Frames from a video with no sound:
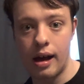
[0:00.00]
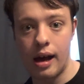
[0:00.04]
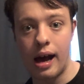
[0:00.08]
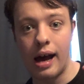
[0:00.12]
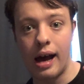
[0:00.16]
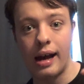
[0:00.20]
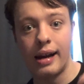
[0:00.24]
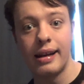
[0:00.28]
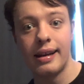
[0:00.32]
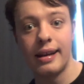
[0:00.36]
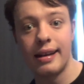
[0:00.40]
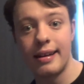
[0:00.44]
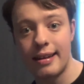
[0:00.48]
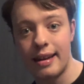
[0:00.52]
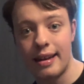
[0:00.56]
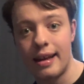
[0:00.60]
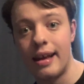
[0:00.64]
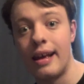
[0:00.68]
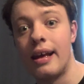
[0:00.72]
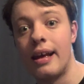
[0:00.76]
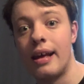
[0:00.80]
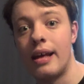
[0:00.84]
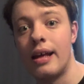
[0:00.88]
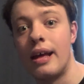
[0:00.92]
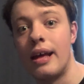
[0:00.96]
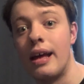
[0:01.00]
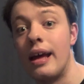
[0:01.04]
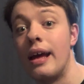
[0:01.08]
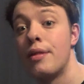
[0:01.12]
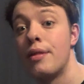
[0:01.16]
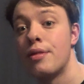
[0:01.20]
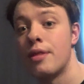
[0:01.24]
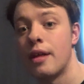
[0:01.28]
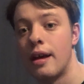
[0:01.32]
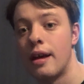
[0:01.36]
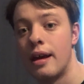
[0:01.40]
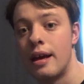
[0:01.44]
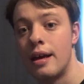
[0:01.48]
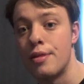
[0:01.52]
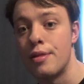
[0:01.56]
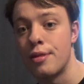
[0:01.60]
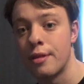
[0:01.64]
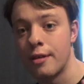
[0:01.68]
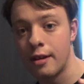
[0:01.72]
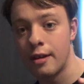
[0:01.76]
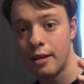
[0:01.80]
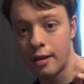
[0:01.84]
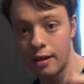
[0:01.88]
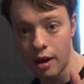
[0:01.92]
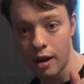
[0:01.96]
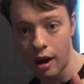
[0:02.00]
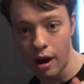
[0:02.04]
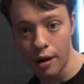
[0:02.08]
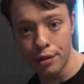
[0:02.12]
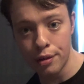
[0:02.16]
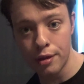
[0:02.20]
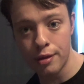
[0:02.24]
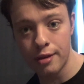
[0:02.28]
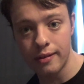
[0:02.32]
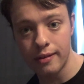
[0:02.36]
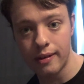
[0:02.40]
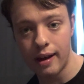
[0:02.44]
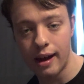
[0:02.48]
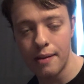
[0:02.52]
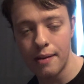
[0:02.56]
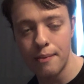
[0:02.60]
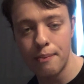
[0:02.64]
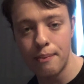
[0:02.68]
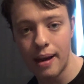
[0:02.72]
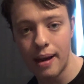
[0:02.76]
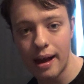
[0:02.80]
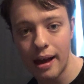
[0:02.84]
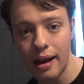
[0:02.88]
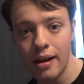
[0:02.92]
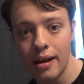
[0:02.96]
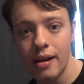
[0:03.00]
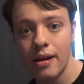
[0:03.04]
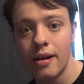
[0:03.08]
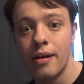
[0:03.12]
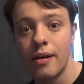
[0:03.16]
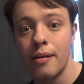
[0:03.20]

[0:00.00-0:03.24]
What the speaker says: And it costs quite a bit,